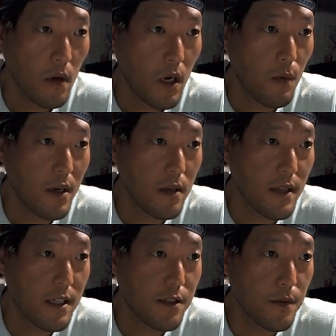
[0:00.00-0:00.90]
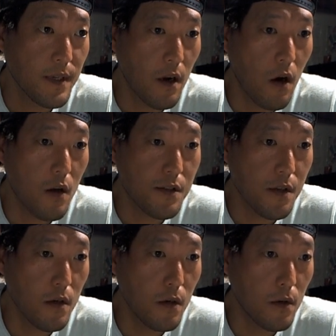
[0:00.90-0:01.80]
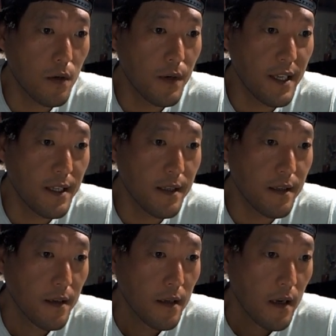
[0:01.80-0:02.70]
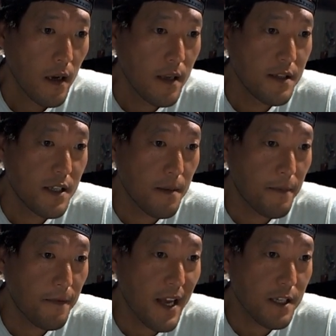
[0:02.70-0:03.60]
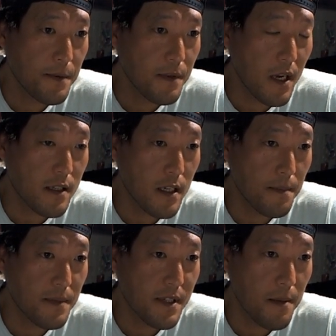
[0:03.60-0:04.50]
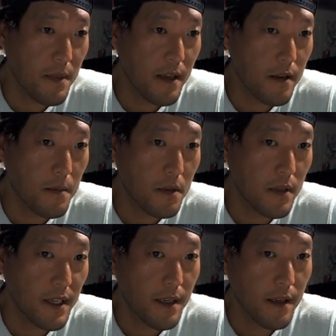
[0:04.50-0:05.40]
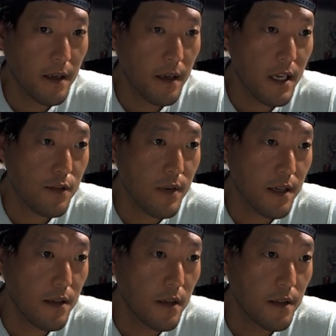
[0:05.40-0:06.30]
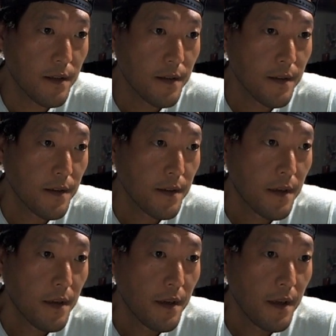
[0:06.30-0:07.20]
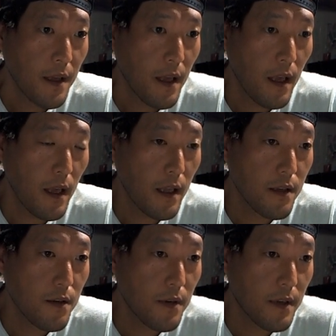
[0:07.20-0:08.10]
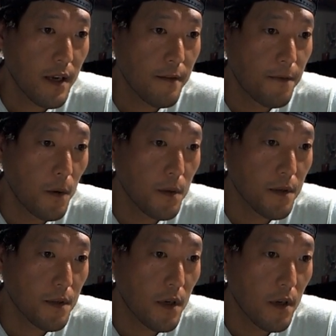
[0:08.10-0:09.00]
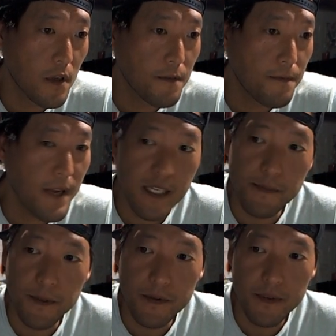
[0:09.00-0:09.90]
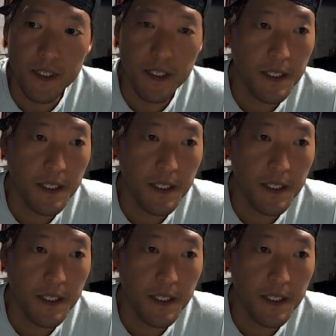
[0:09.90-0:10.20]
All right, while that's doing, also go ahead and unzip fastboot.zip. Same thing, double click, extract all. And you'll get a folder called fastboot, All